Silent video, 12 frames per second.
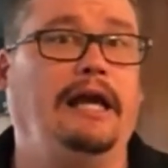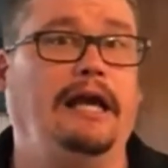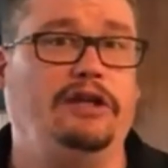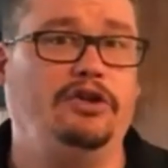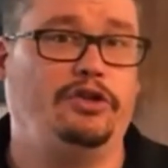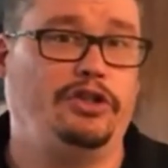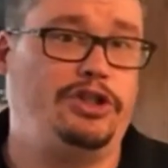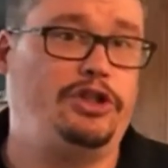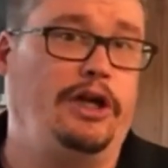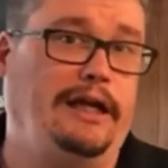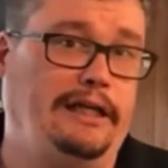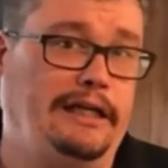and you're just
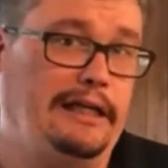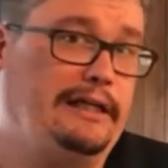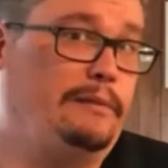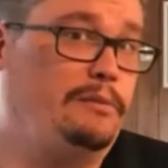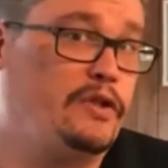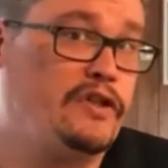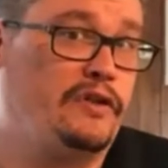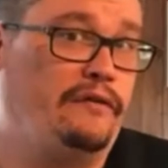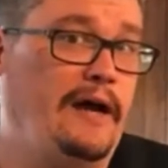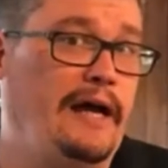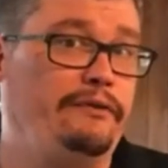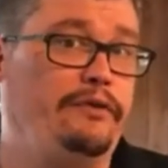trying to get them to
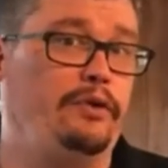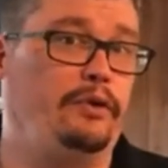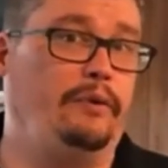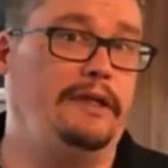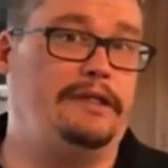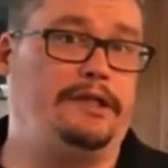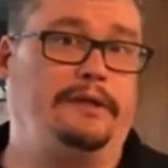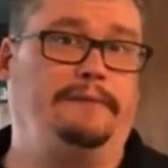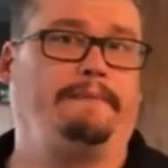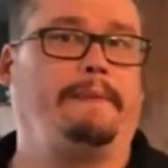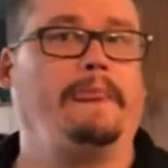survive through the winter.